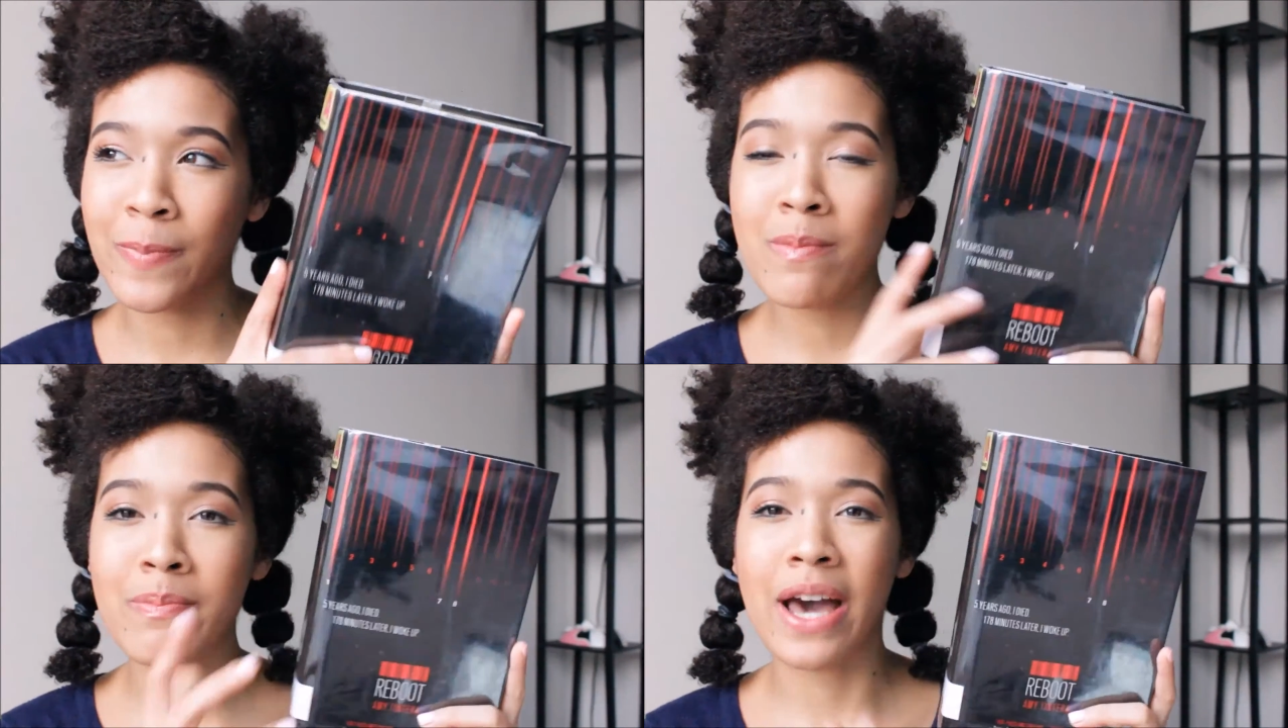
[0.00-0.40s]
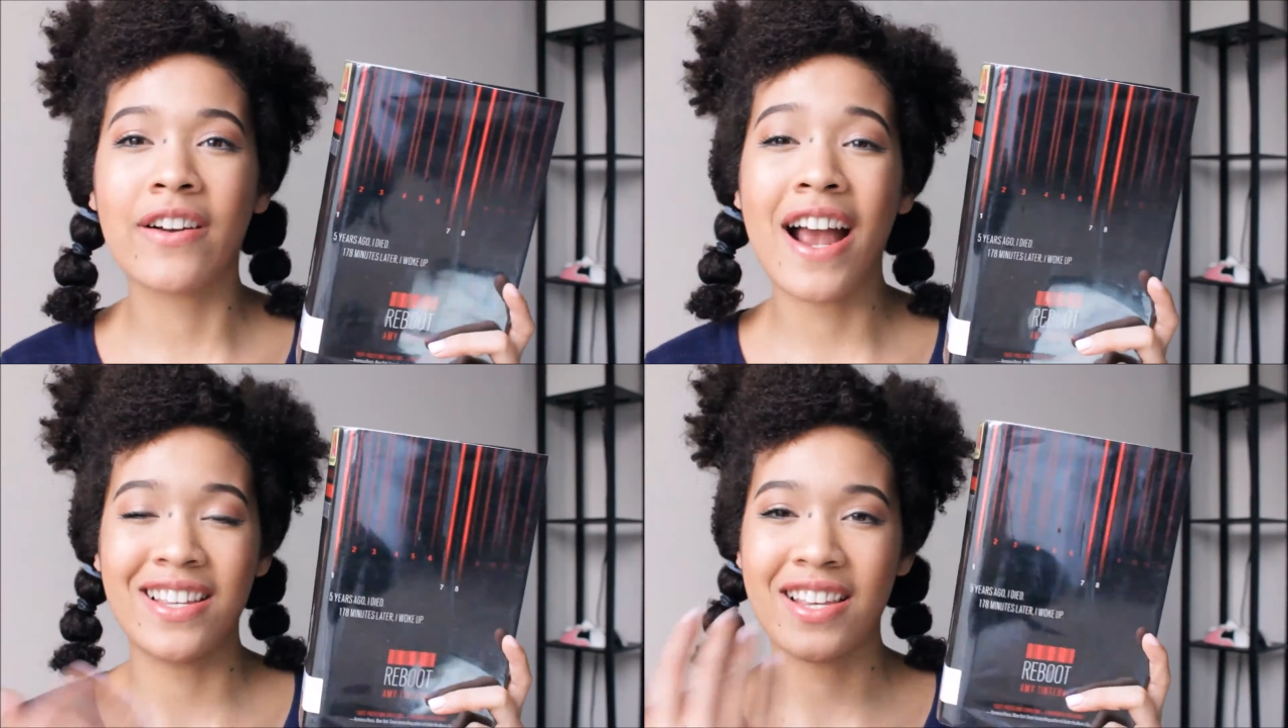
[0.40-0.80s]
been better
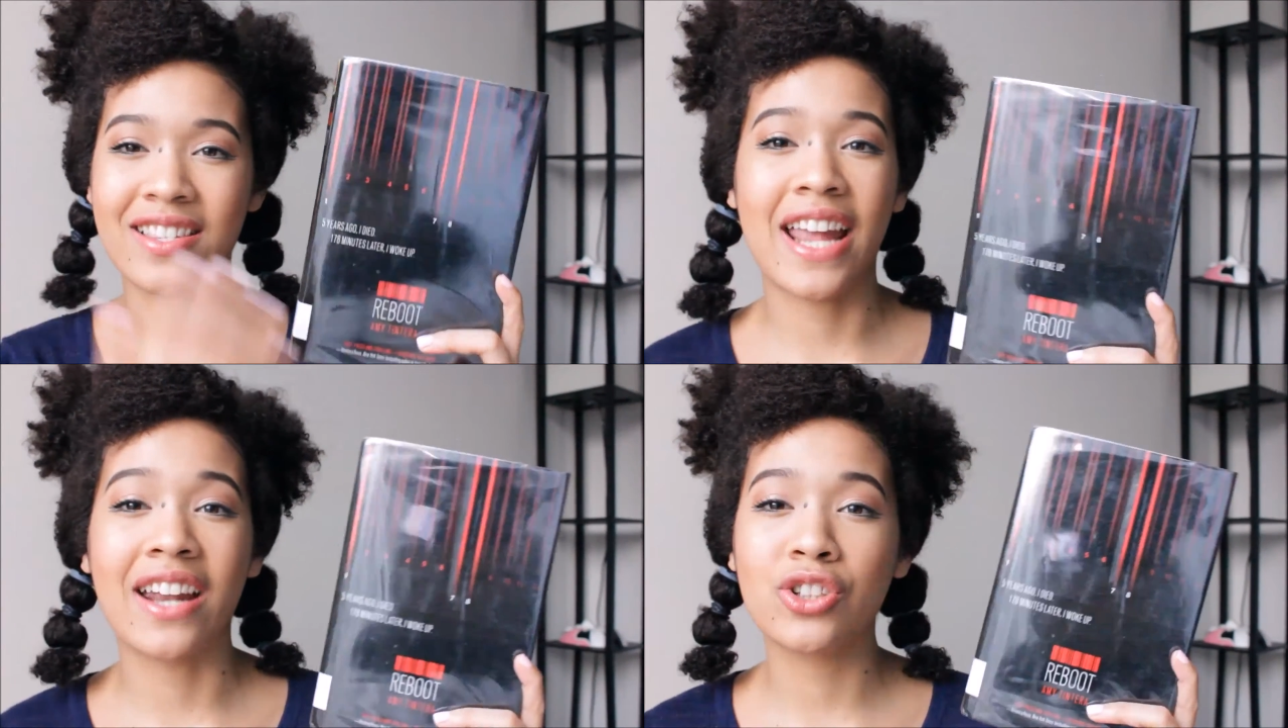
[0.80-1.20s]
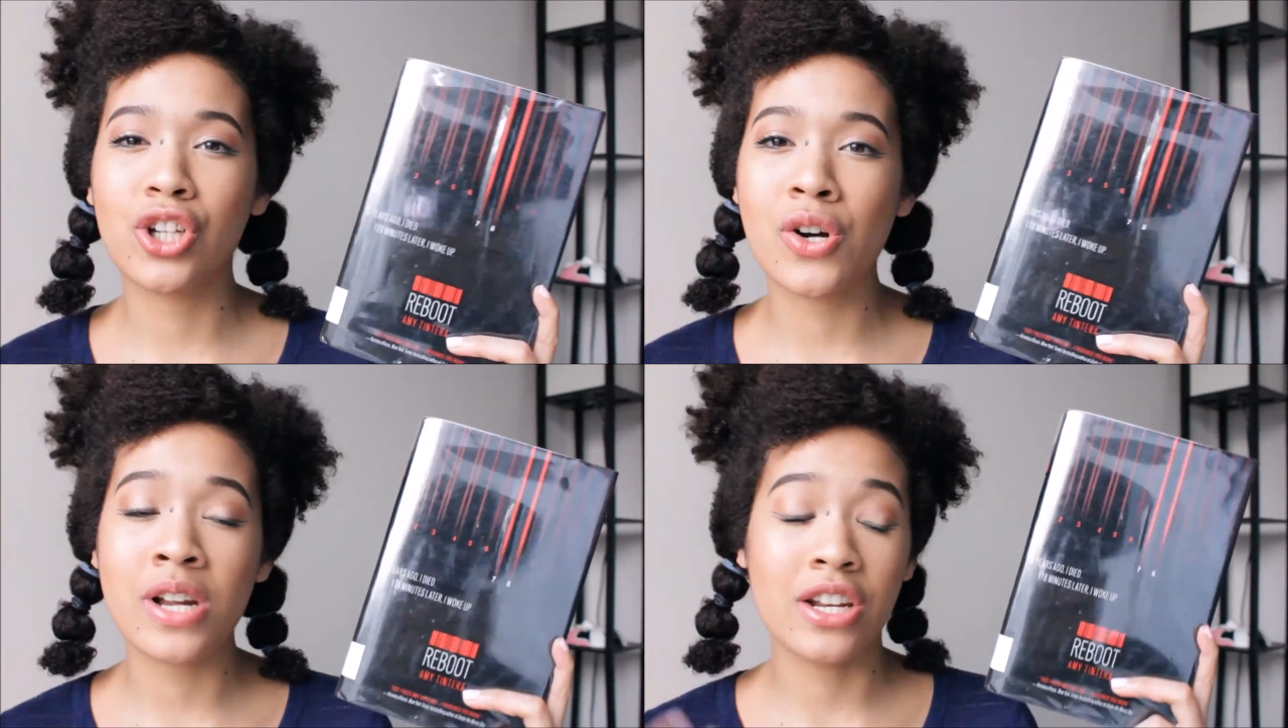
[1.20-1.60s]
as a
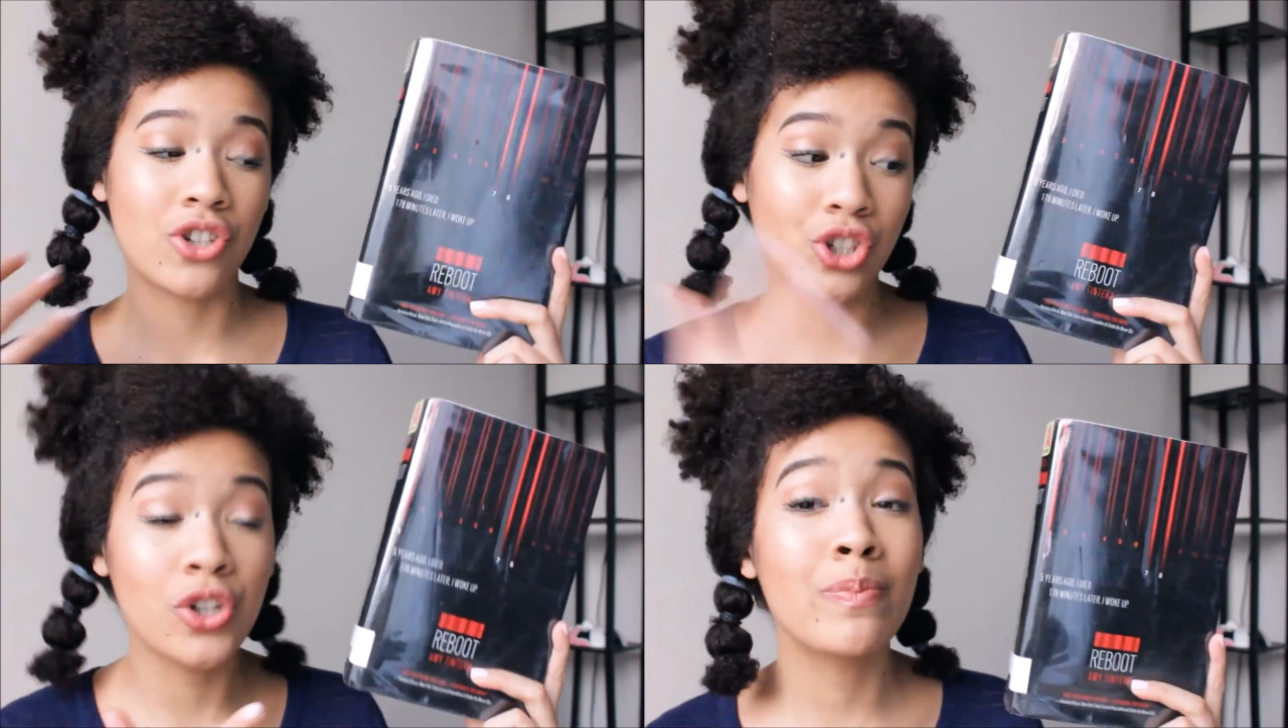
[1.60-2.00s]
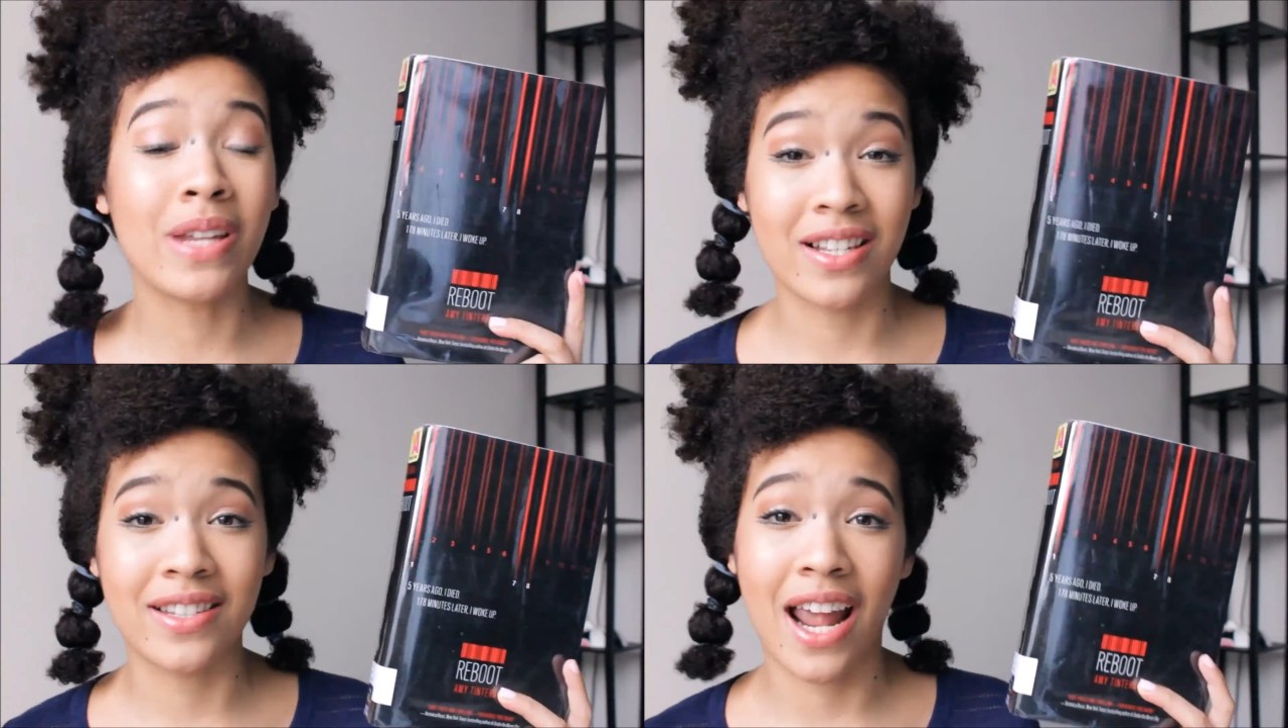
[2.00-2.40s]
standalone and should
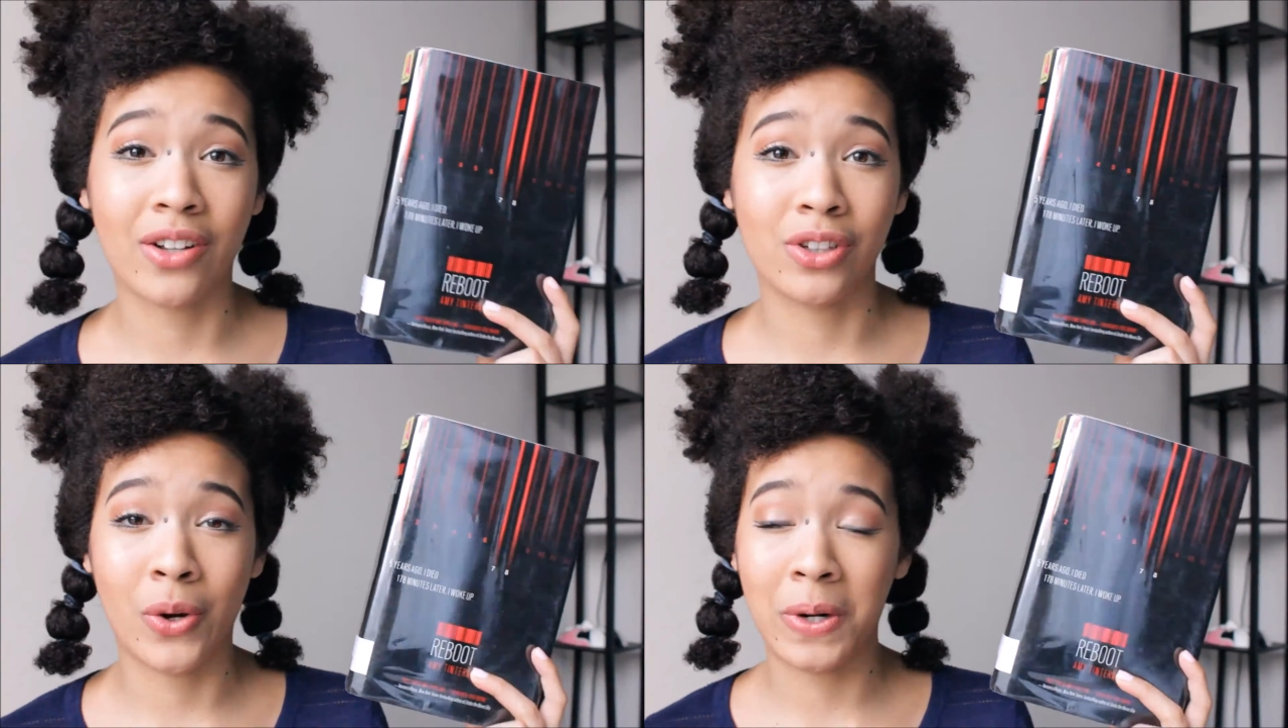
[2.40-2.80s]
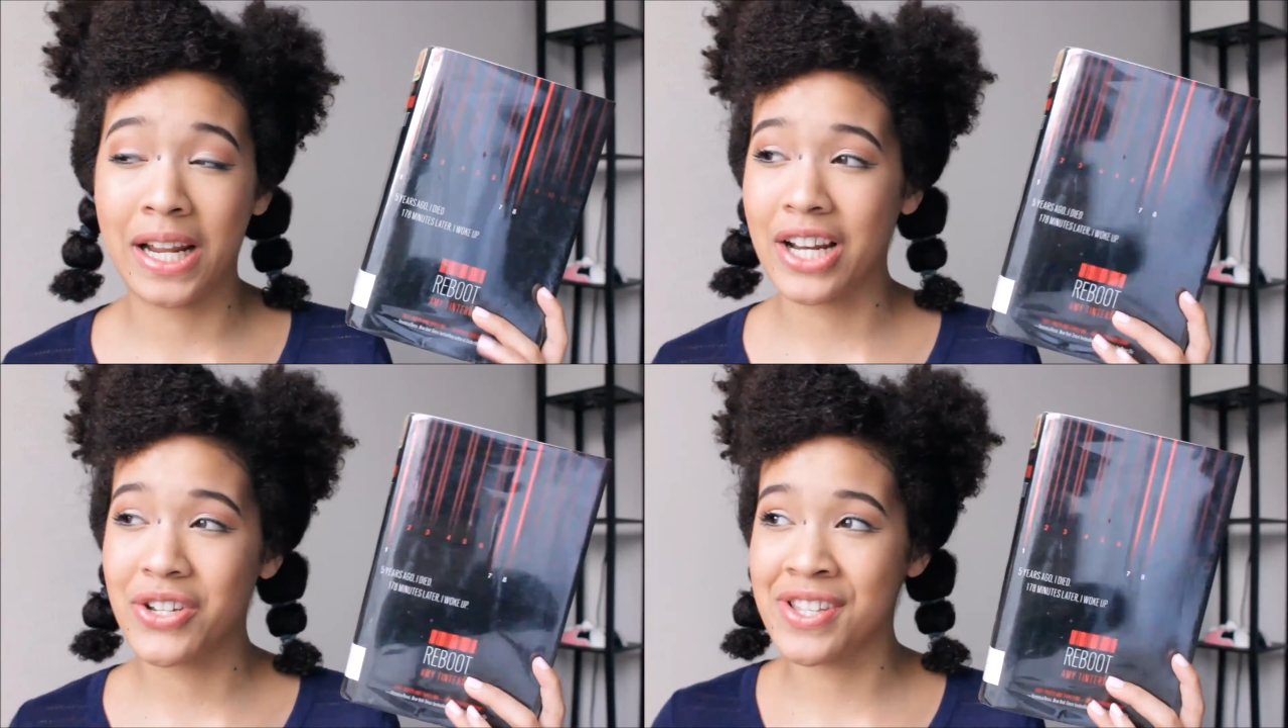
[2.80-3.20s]
be a standalone, and
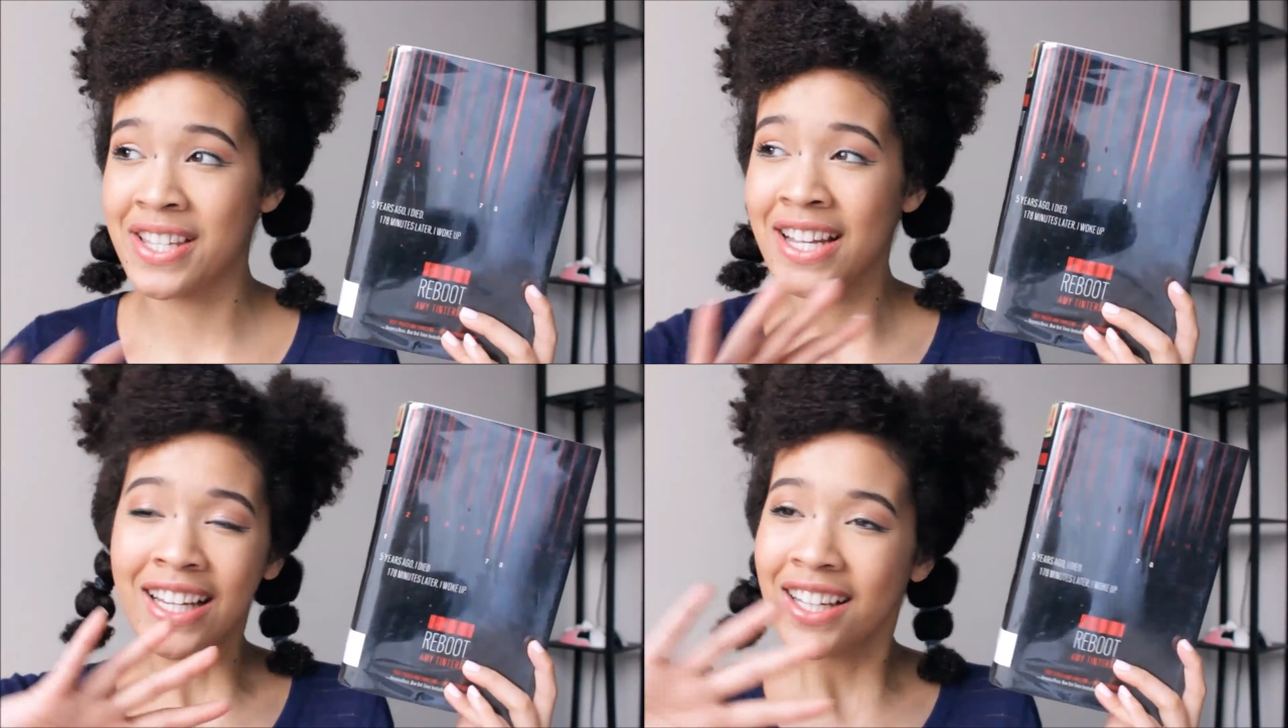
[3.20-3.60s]
I just,